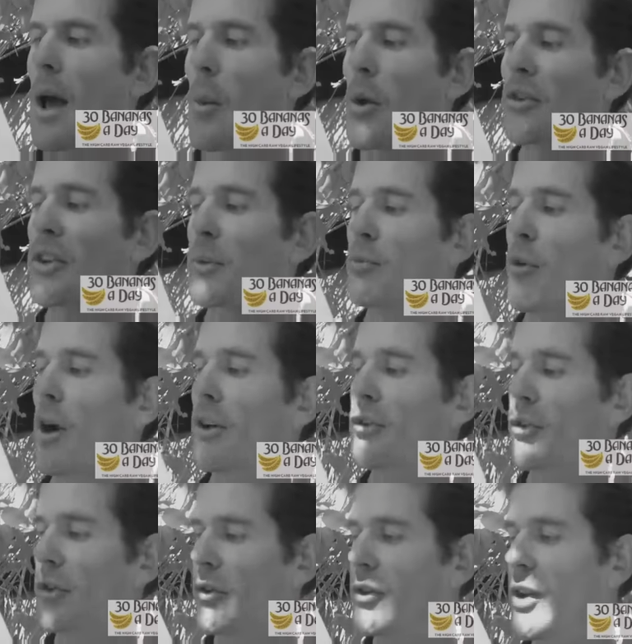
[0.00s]
And Weston A.
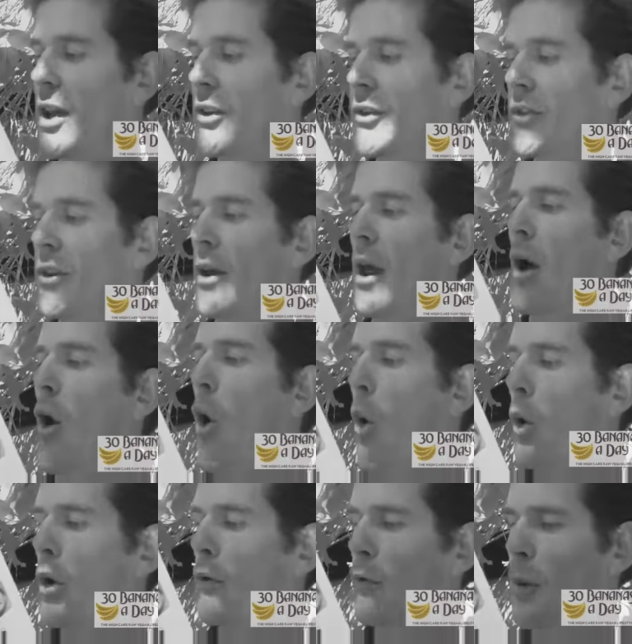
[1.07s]
Price says
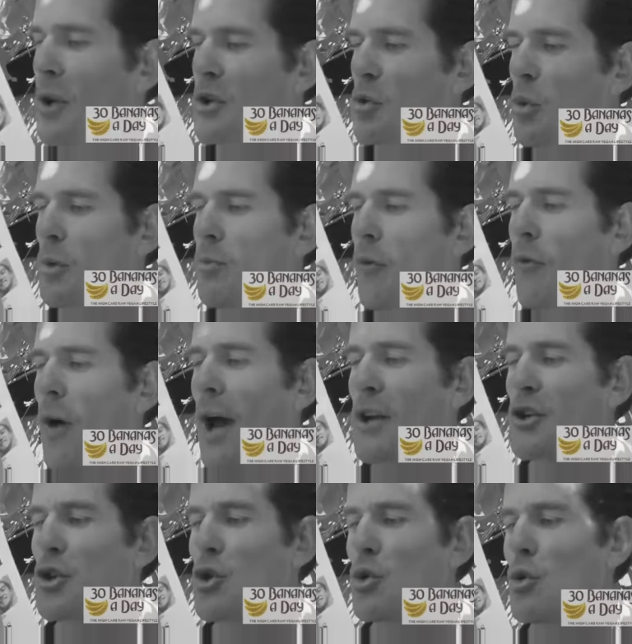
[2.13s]
all of which would
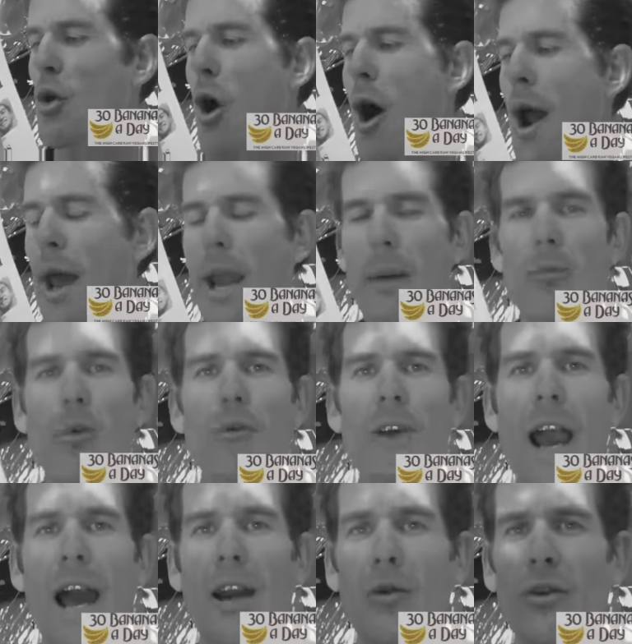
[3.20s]
provide too high a number of
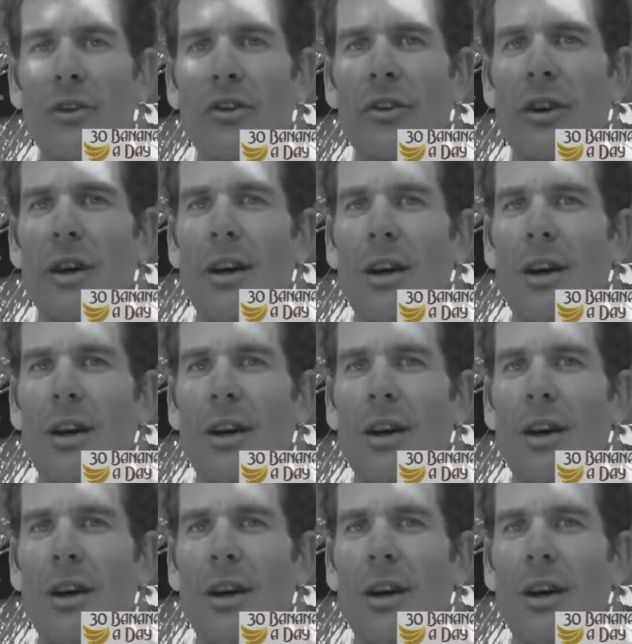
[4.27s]
calories.